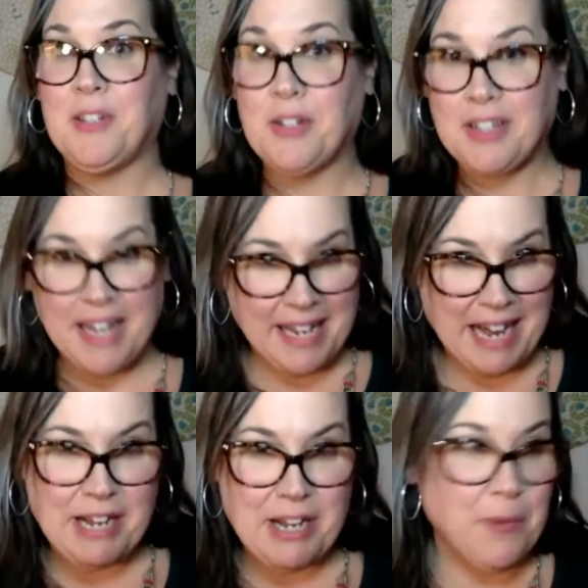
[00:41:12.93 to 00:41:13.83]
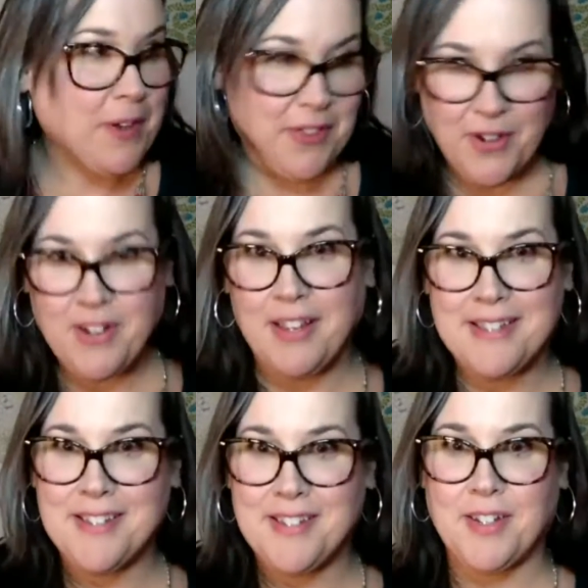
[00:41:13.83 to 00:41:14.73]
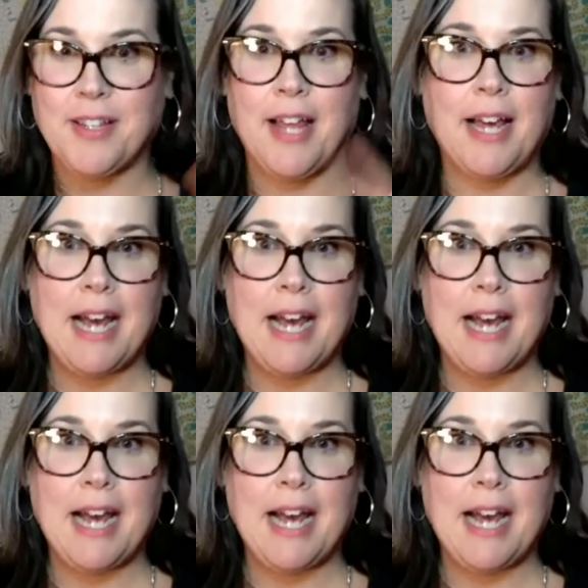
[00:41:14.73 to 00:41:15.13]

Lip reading: look like. I know what their closets look like.